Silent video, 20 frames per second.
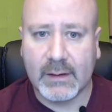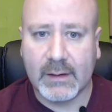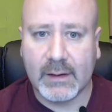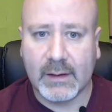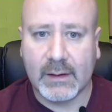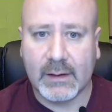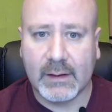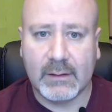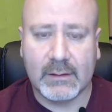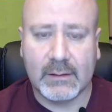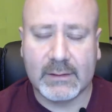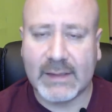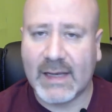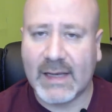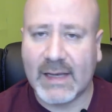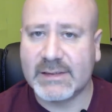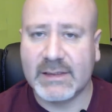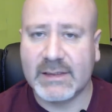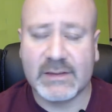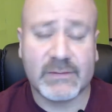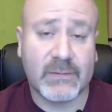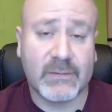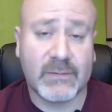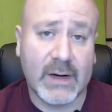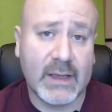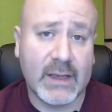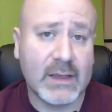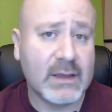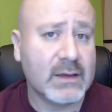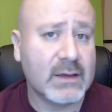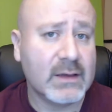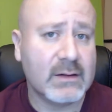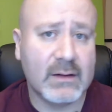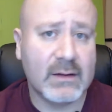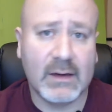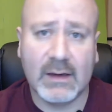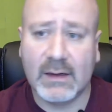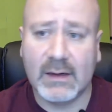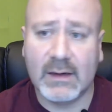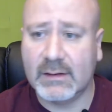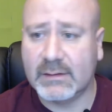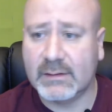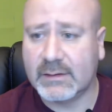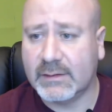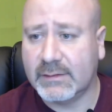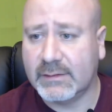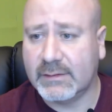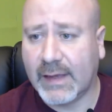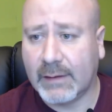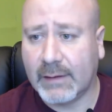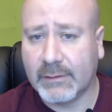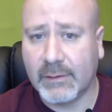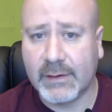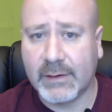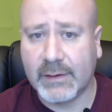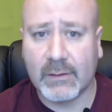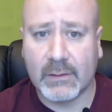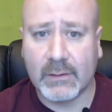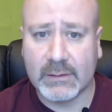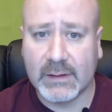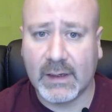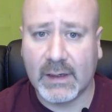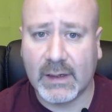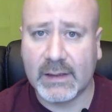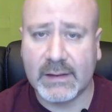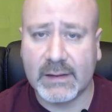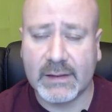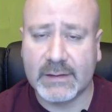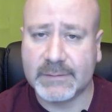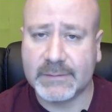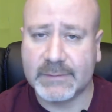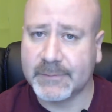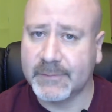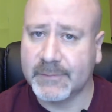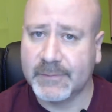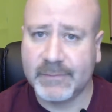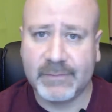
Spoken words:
Audacity is free. You can download it online, and